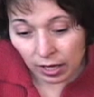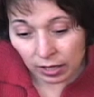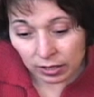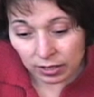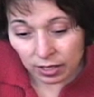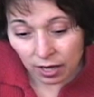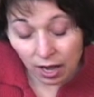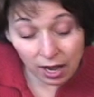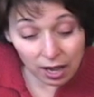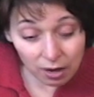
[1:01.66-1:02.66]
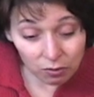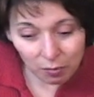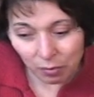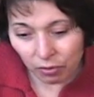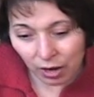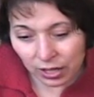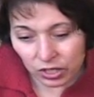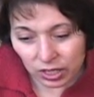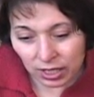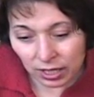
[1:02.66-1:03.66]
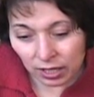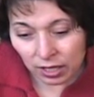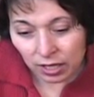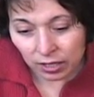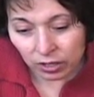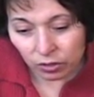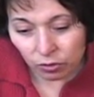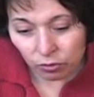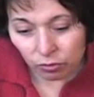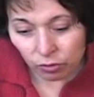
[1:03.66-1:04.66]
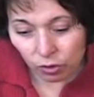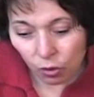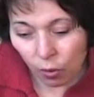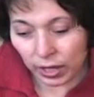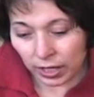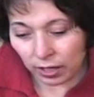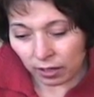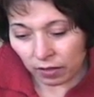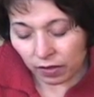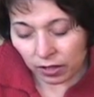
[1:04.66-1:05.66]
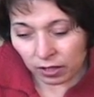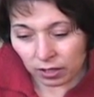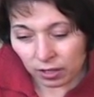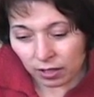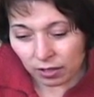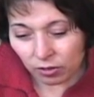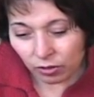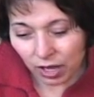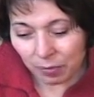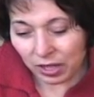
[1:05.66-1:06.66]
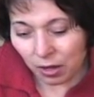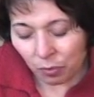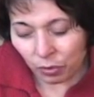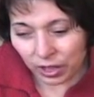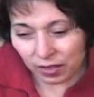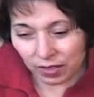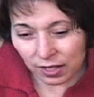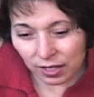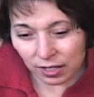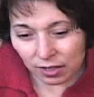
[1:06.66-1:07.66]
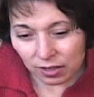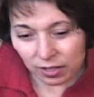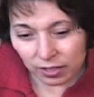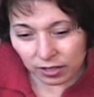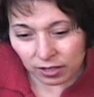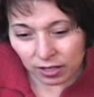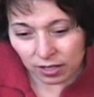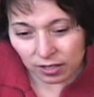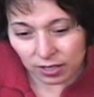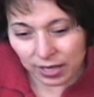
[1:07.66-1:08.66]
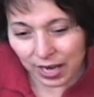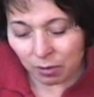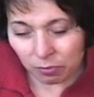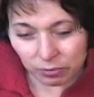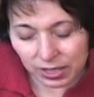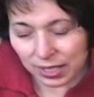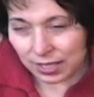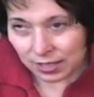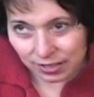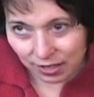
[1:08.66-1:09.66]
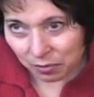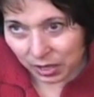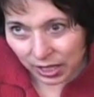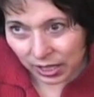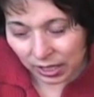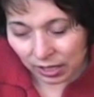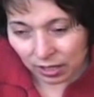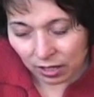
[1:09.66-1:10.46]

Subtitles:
and I remember actually, coining or coming up with the name Citizens Committee,